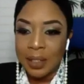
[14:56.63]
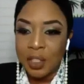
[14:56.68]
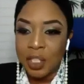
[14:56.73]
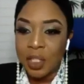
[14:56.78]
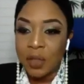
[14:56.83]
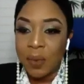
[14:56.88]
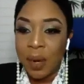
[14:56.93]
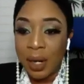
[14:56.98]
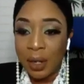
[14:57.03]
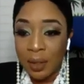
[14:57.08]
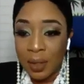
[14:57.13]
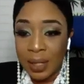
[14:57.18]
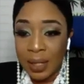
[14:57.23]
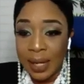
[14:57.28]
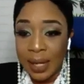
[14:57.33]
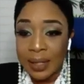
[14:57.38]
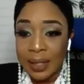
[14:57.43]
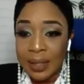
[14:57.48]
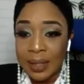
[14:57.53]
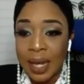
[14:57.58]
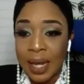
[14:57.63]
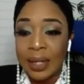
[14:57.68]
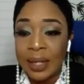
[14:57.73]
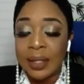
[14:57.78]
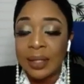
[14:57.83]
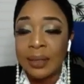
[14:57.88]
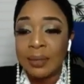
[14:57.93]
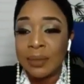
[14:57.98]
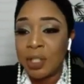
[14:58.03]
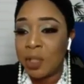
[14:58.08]
She's recognized
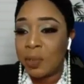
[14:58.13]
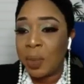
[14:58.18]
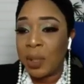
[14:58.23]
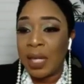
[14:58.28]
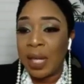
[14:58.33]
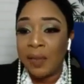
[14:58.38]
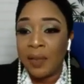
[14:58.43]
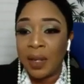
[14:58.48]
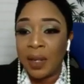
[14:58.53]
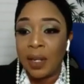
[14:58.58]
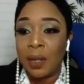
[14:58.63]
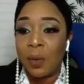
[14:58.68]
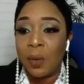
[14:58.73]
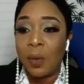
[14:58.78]
and she's been given an